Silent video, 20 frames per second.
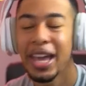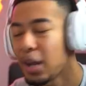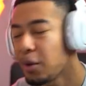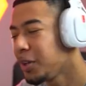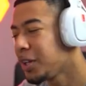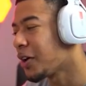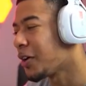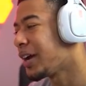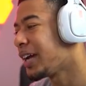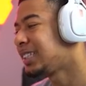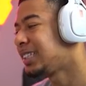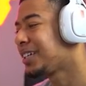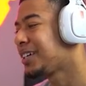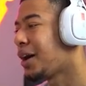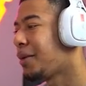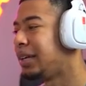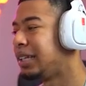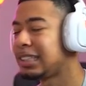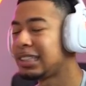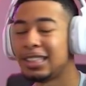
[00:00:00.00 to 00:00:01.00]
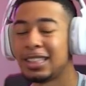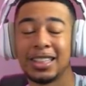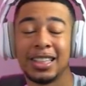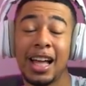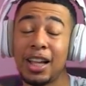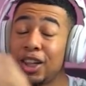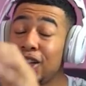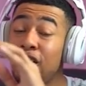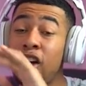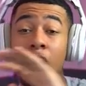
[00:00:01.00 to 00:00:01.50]
here we go, here's the comments, because
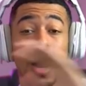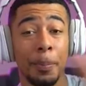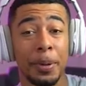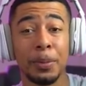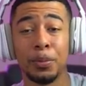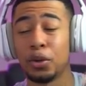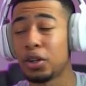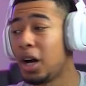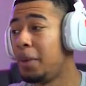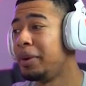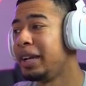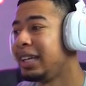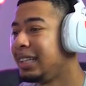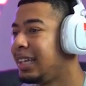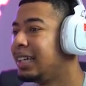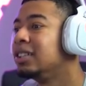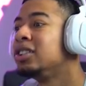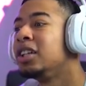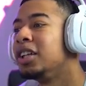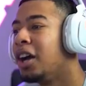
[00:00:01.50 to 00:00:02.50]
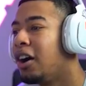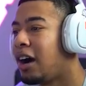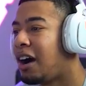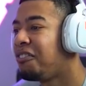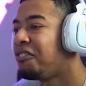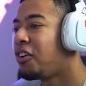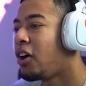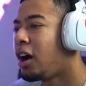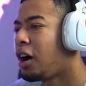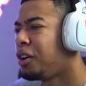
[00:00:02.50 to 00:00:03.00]
a lot of people commented this, you know.
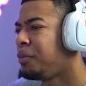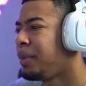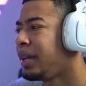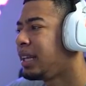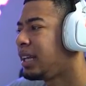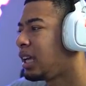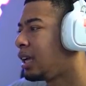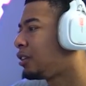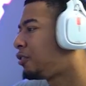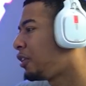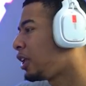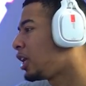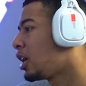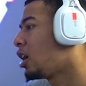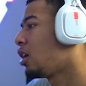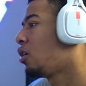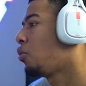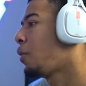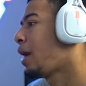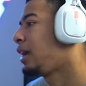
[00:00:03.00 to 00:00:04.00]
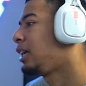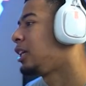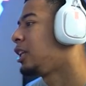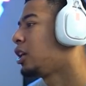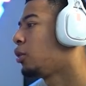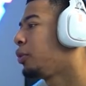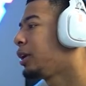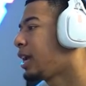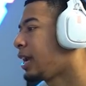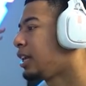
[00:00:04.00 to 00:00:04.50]
I thought I'd make this video when, you
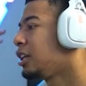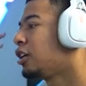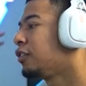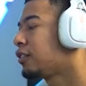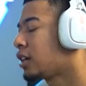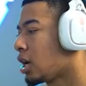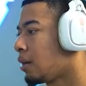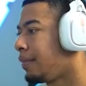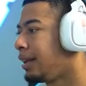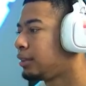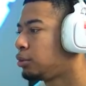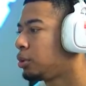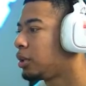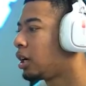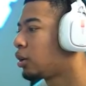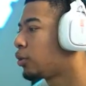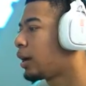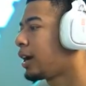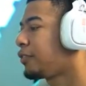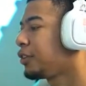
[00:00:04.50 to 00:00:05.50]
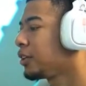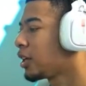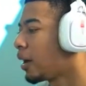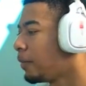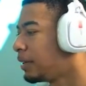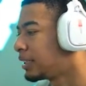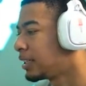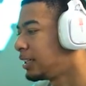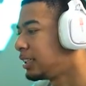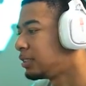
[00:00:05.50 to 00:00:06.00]
know, we get enough comments. We got quite a few
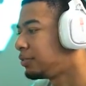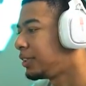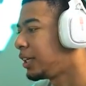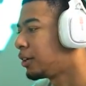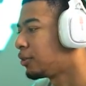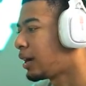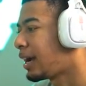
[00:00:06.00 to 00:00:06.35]
comments on this video